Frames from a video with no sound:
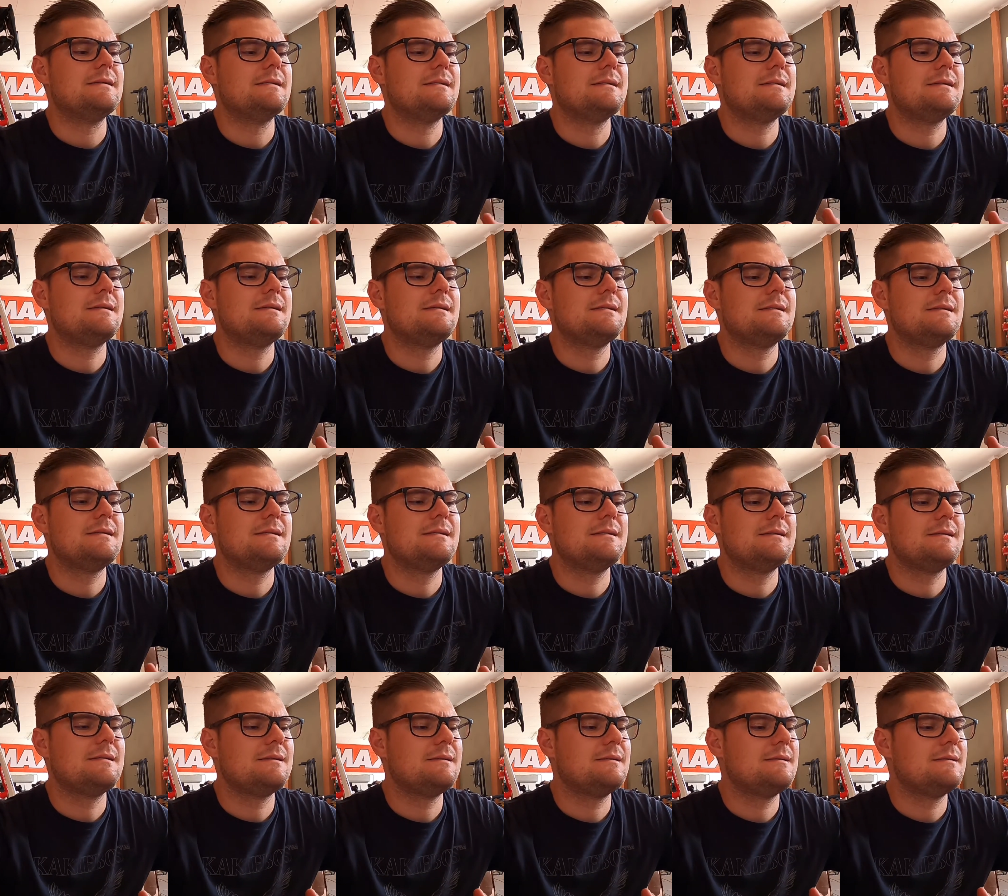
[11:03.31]
And
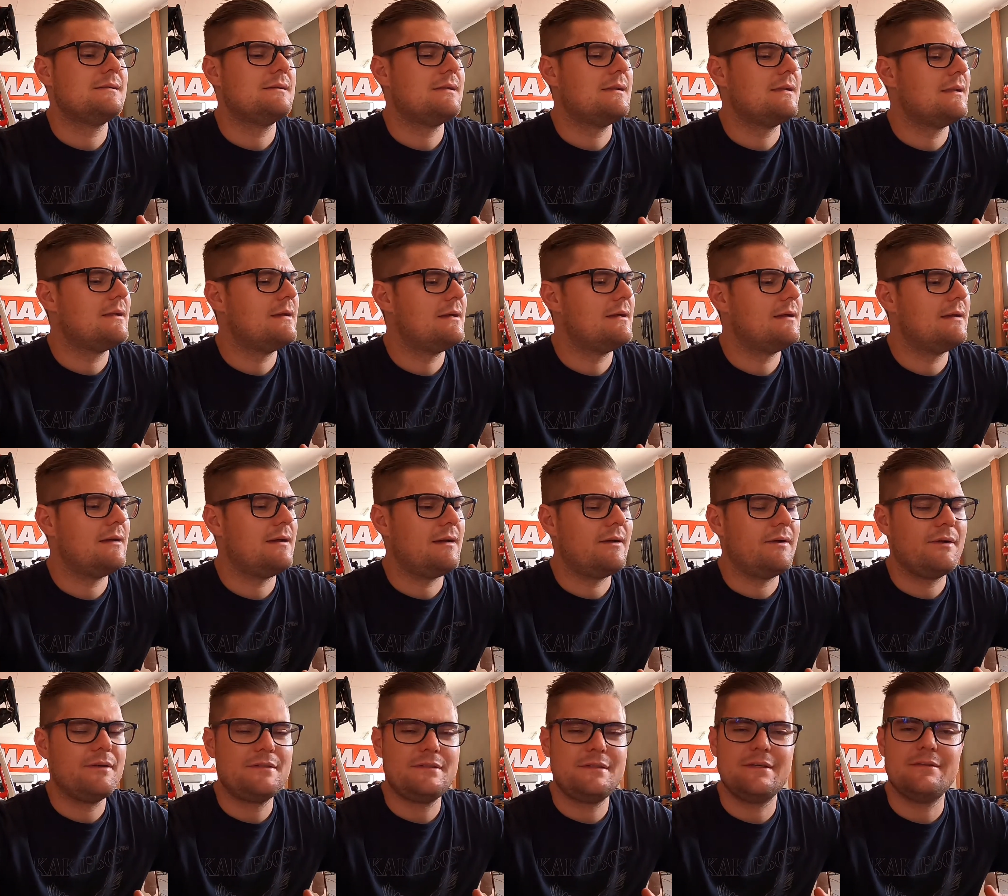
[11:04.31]

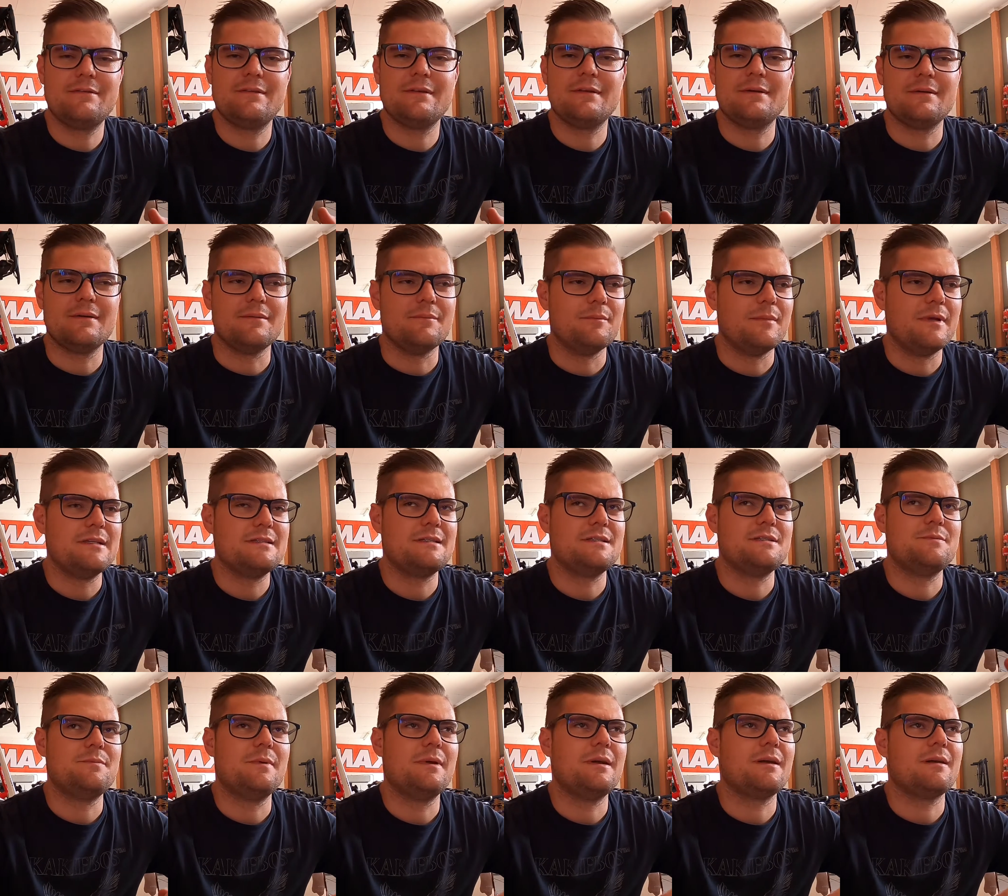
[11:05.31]
I received a
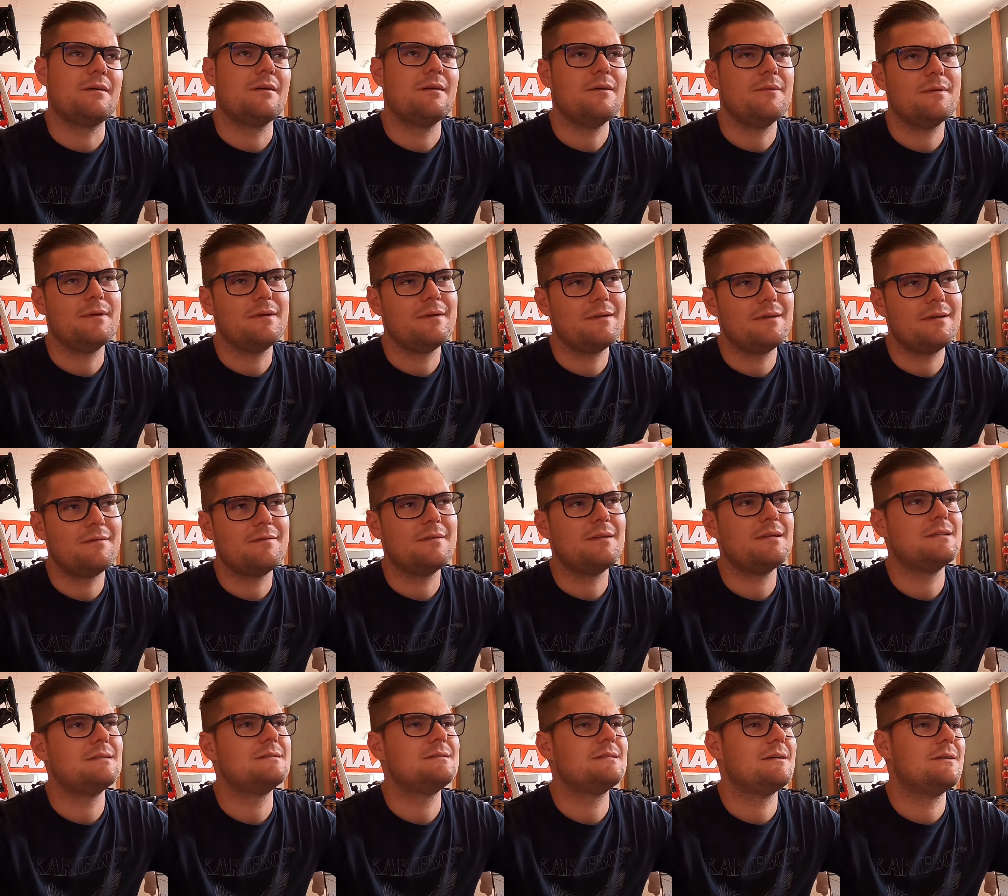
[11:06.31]
message back, oh, we
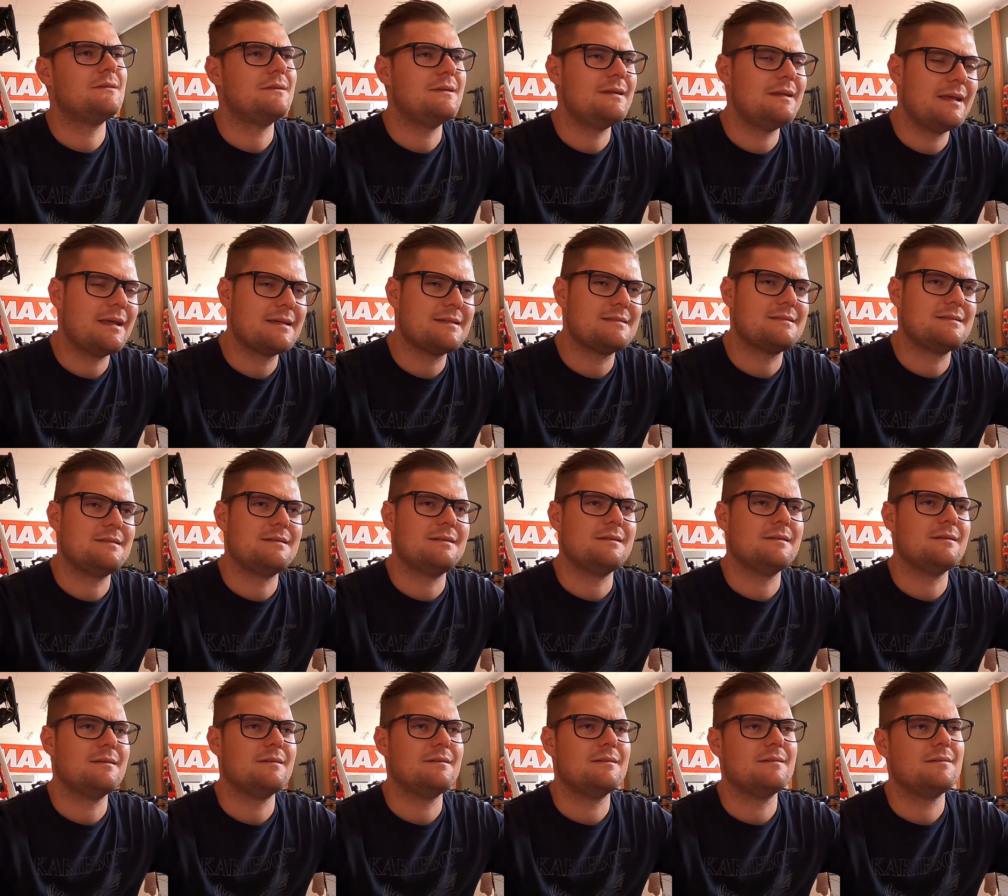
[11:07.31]
don't have this, only
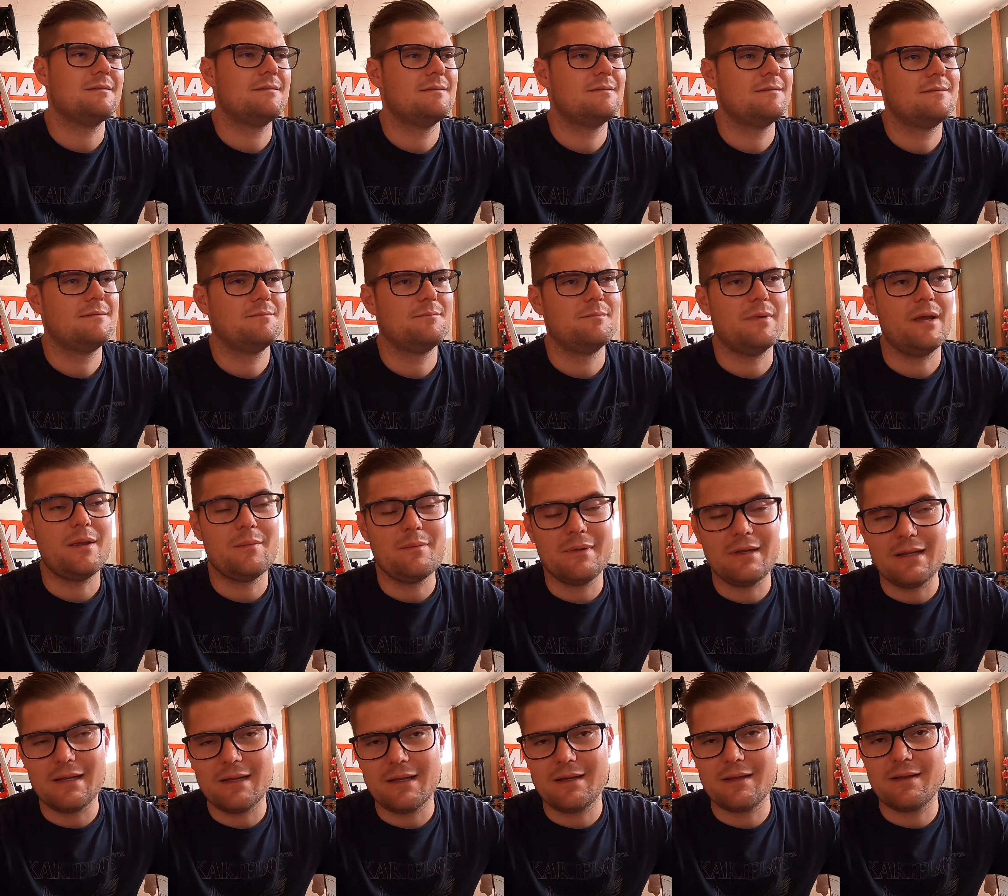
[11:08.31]
next year,
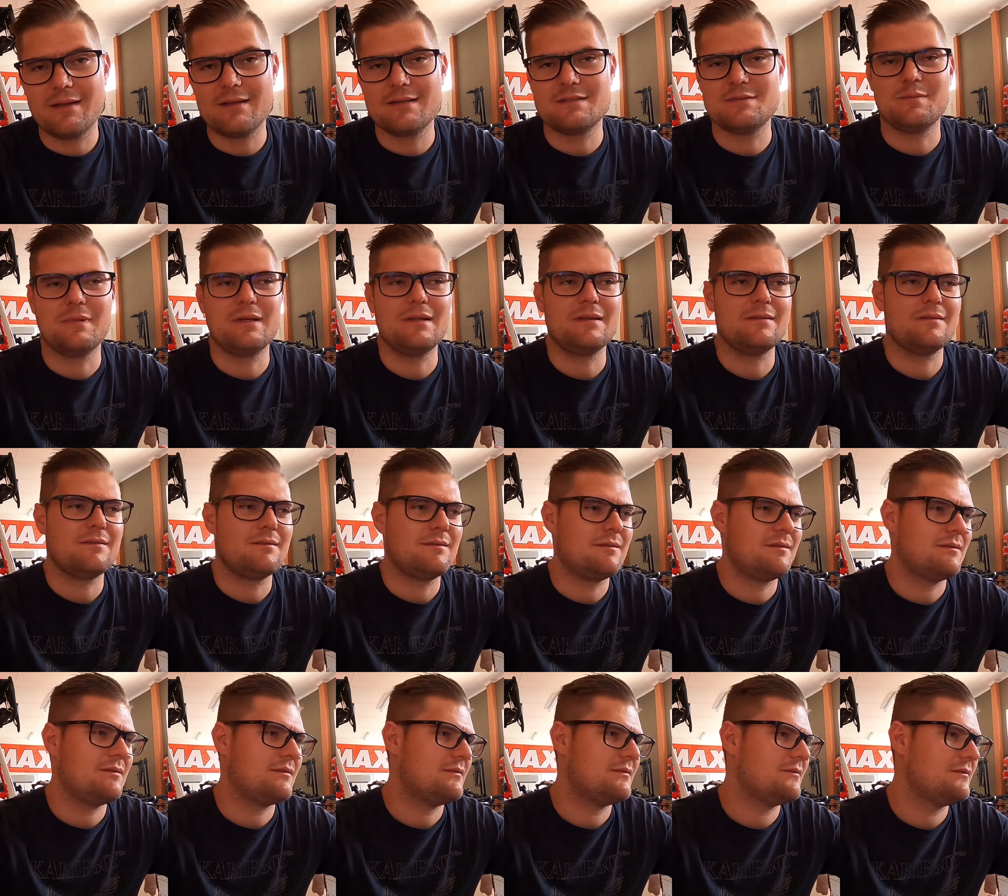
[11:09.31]
maybe later this
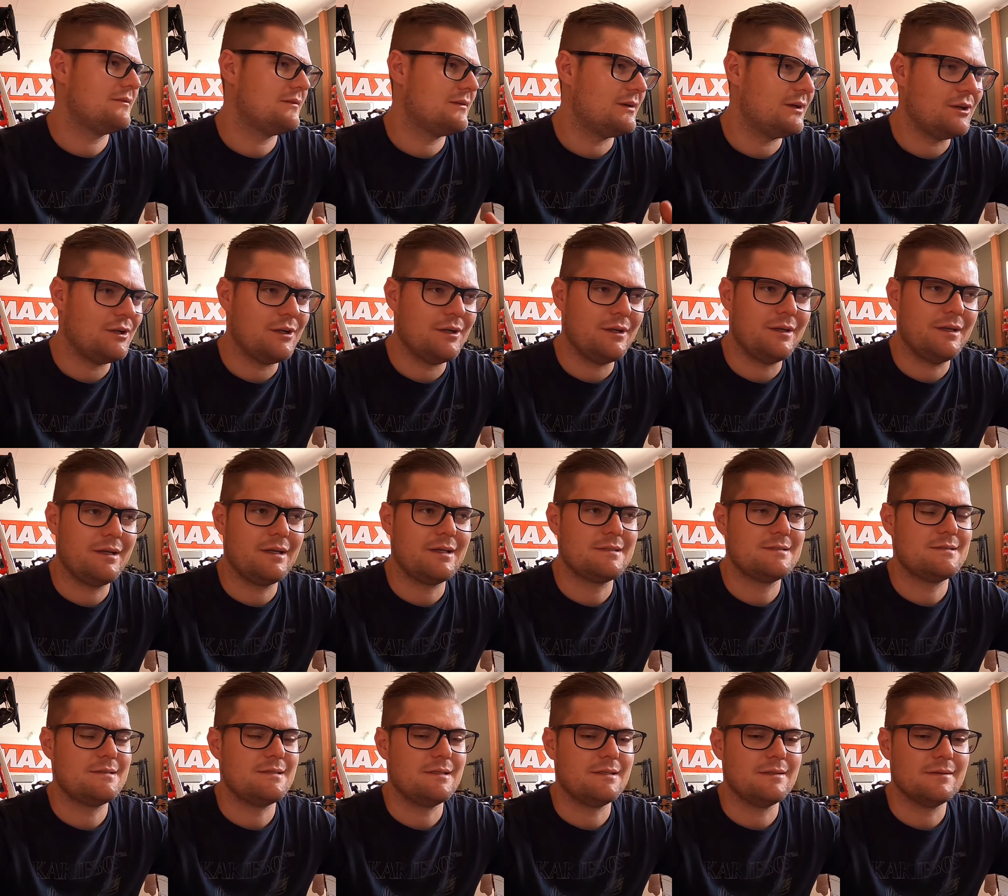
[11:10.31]
month, early
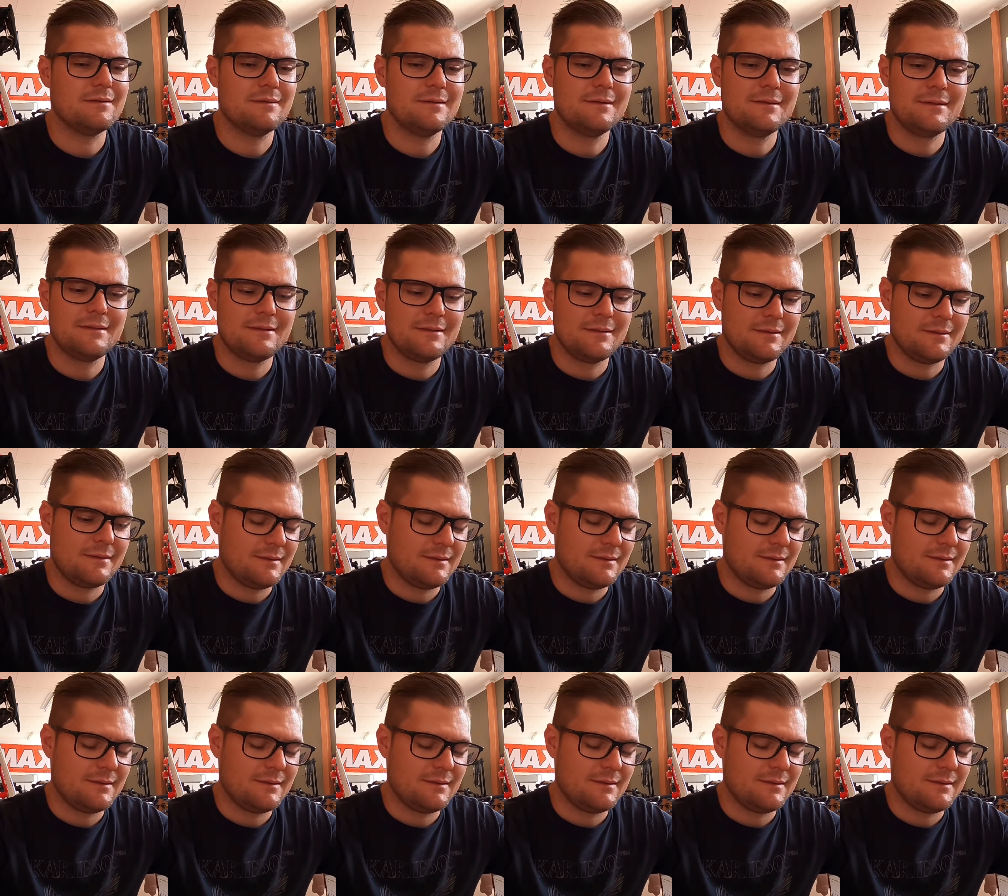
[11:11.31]
next year.